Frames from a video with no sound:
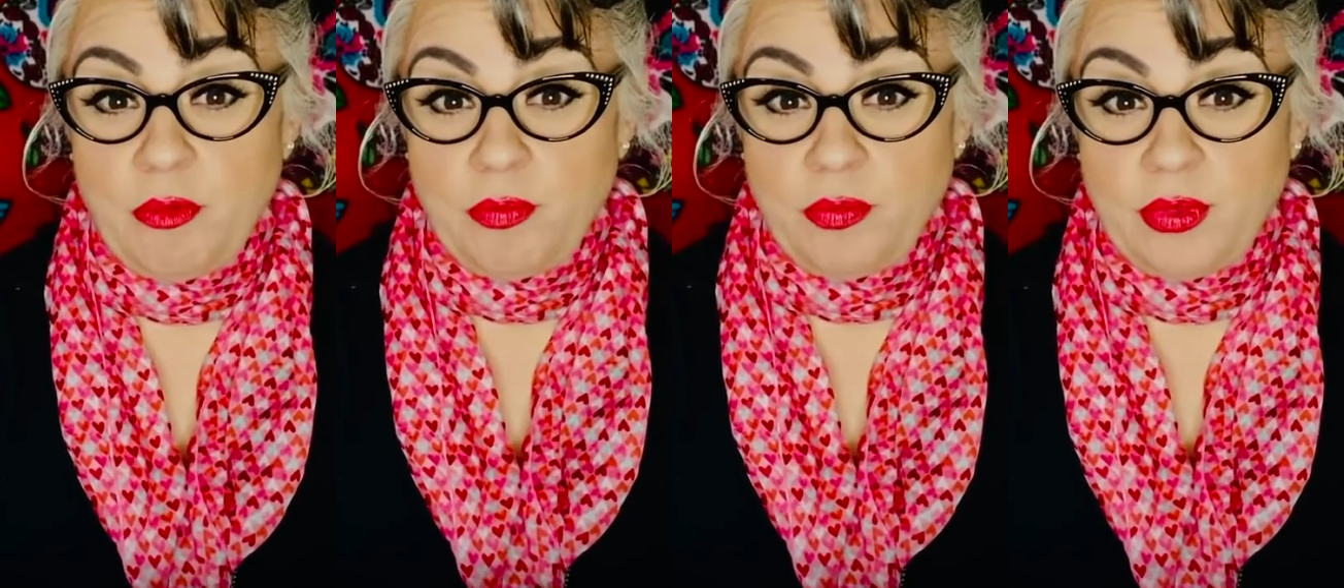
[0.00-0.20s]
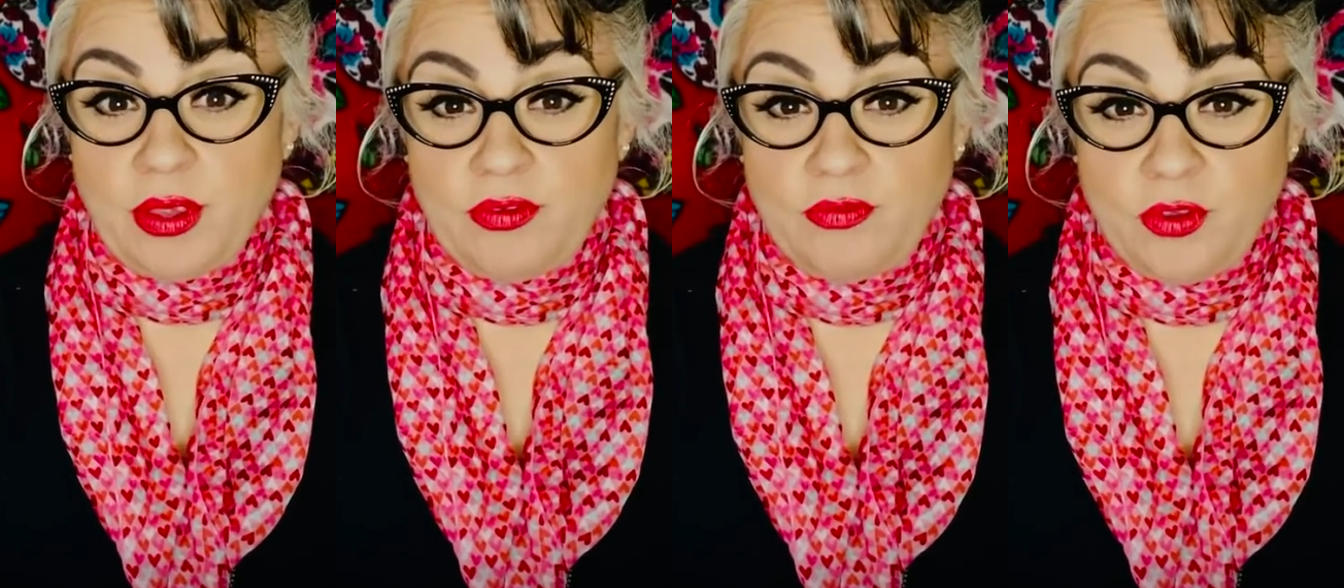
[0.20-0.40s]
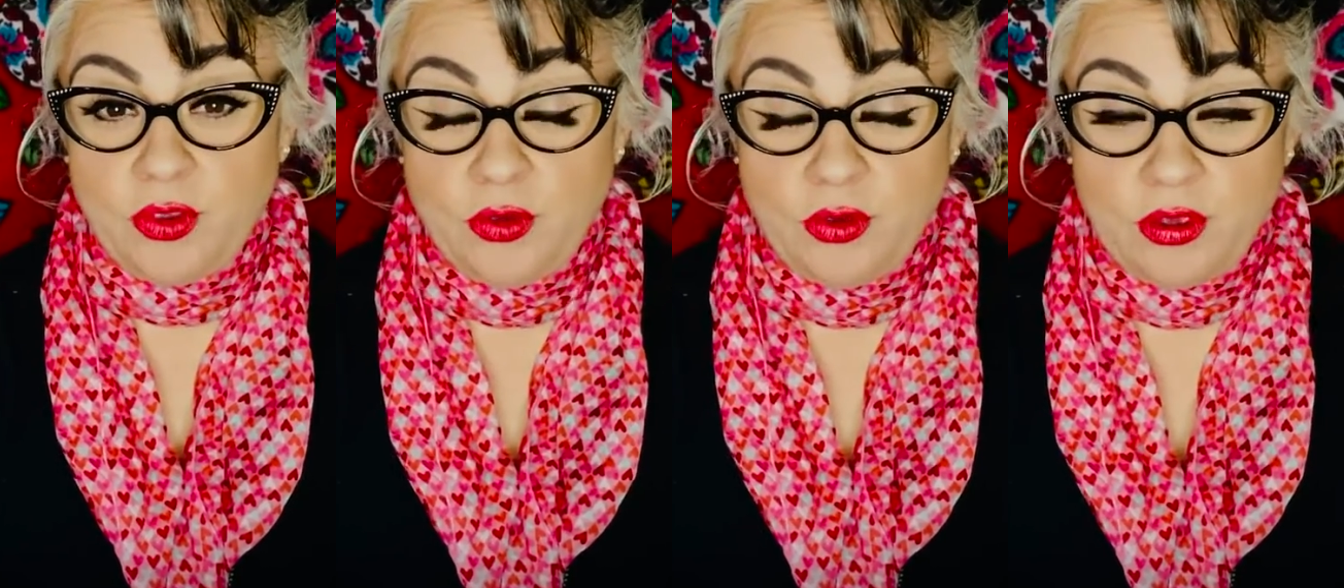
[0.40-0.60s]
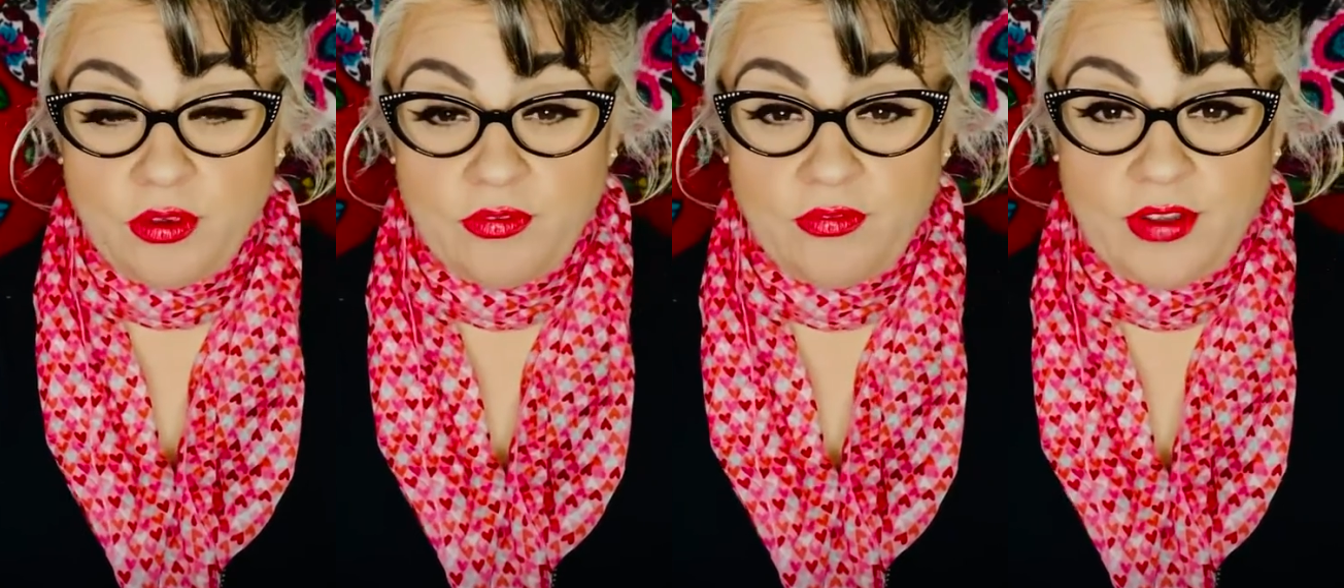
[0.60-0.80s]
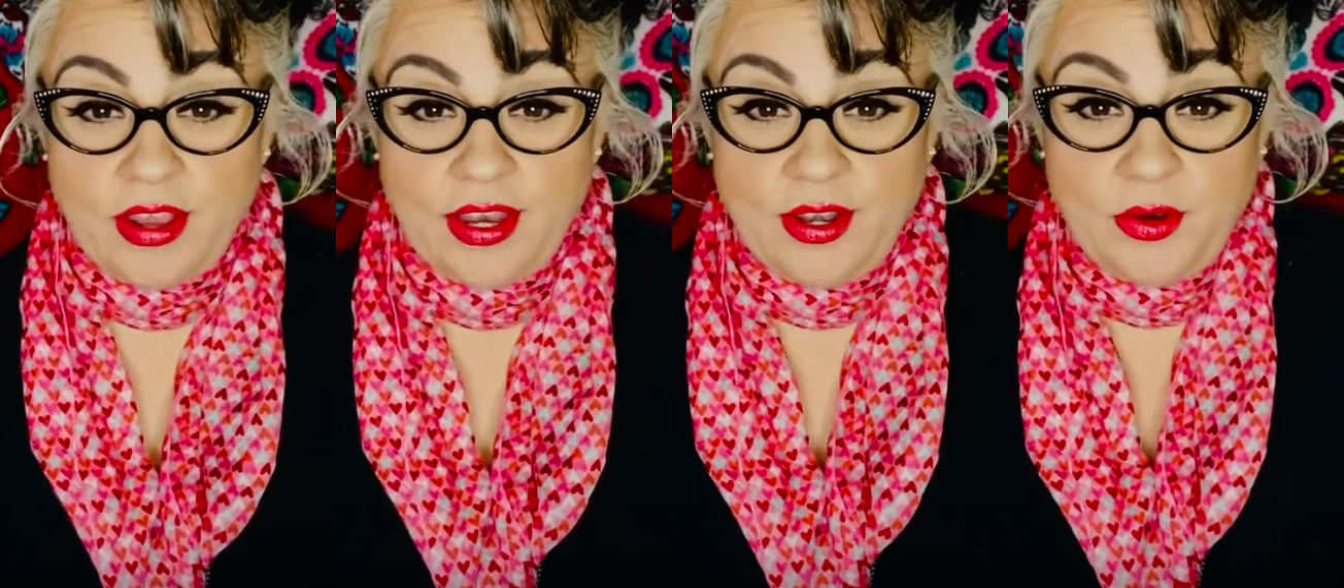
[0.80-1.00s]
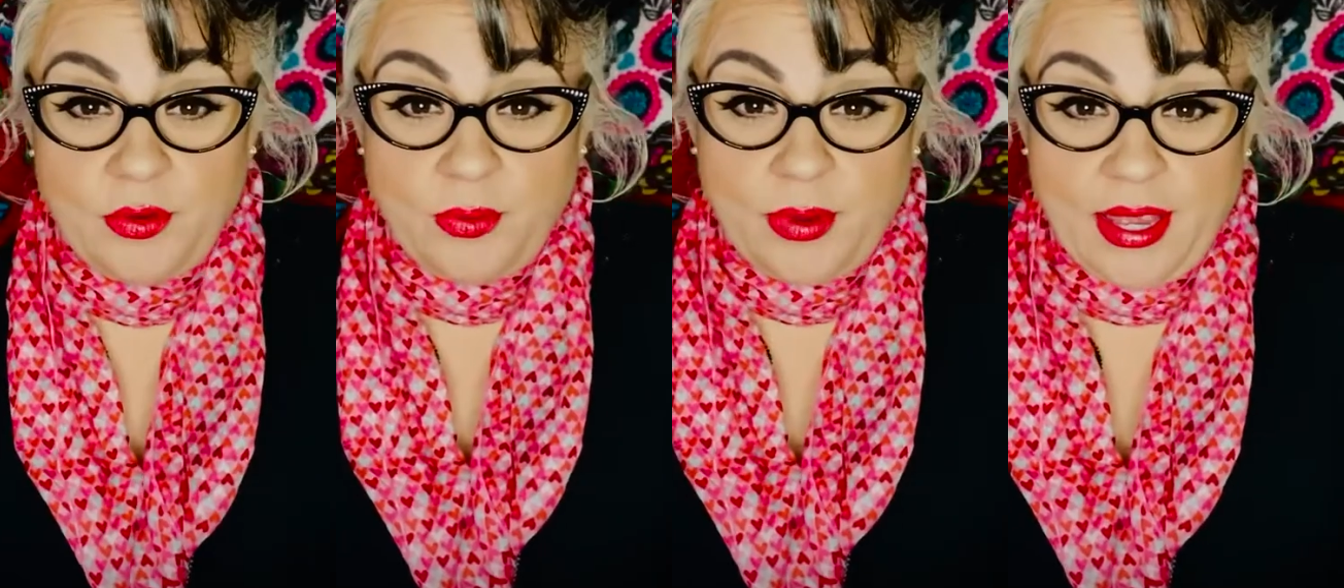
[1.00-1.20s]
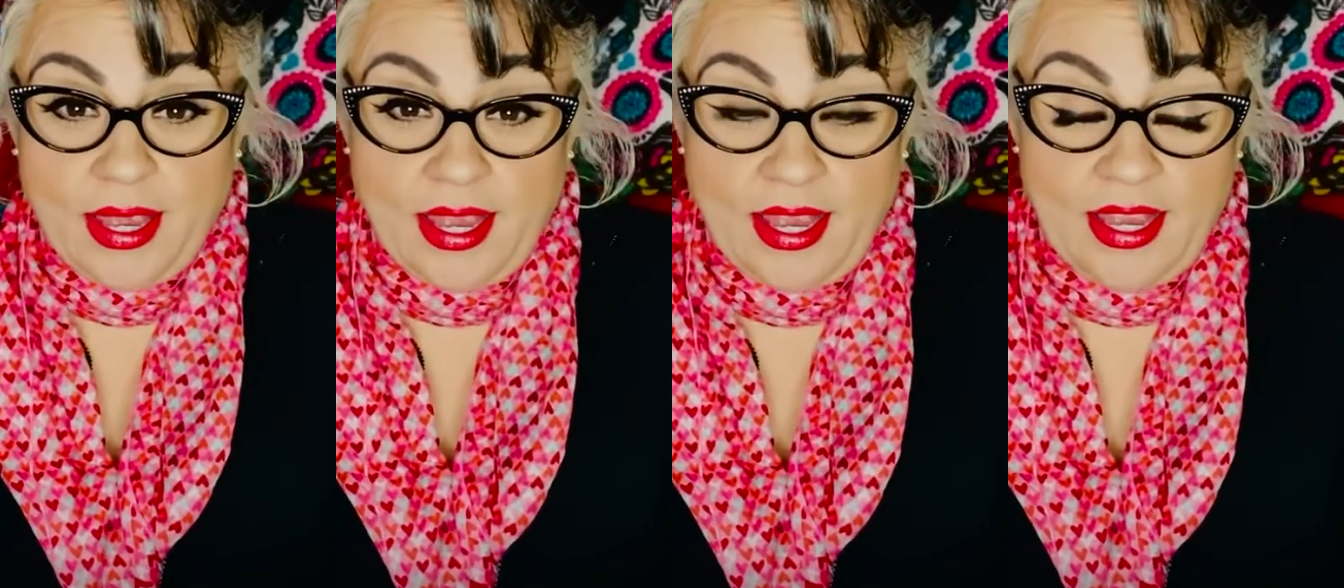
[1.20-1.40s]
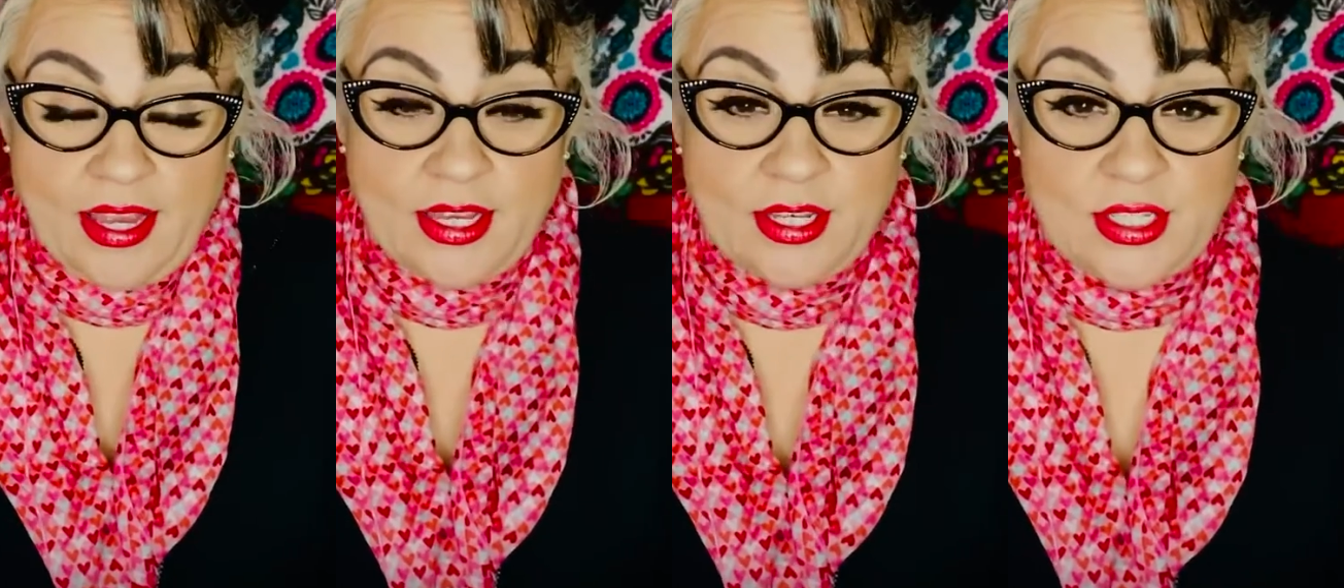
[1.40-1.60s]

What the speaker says: if you could find a way